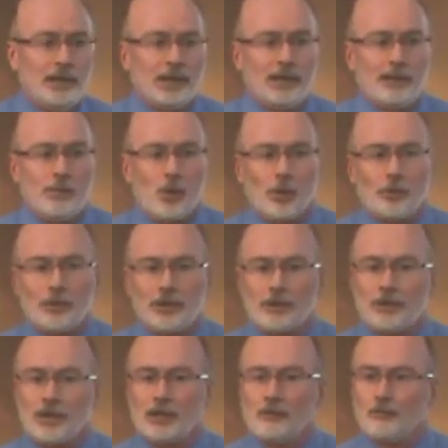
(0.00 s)
anymore when
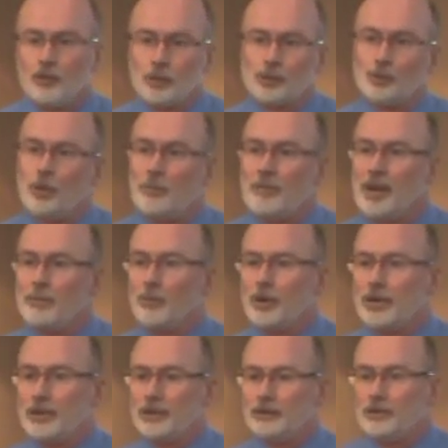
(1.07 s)
you think of virtual
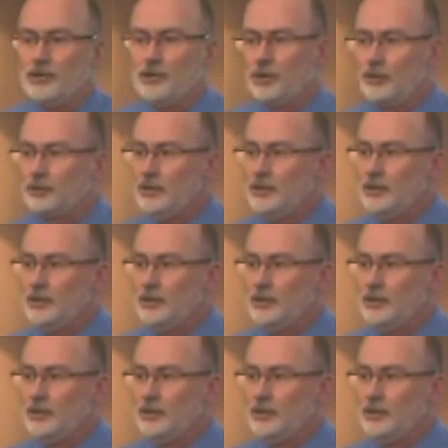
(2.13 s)
memory and, you know,